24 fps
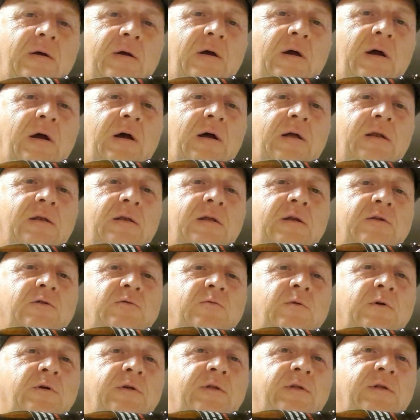and it's
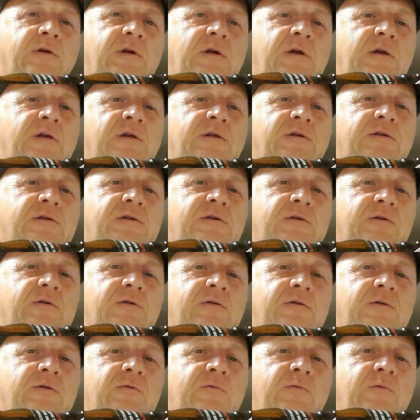one of these.
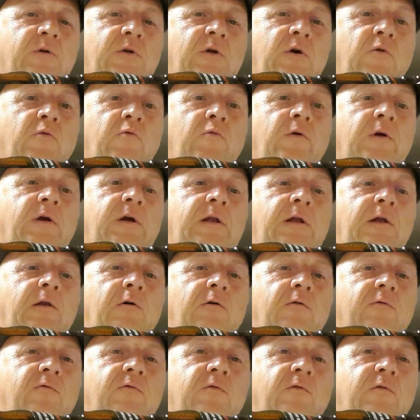What I really
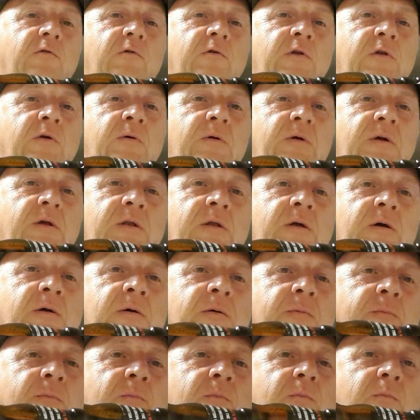look for in a
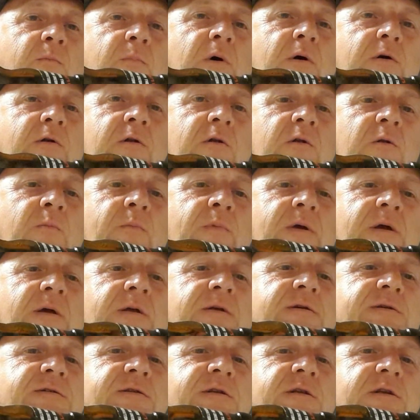bottle of beer
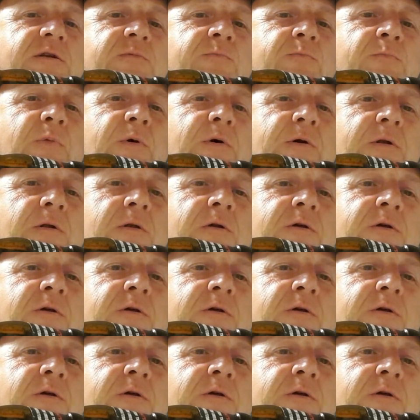is that it's bottle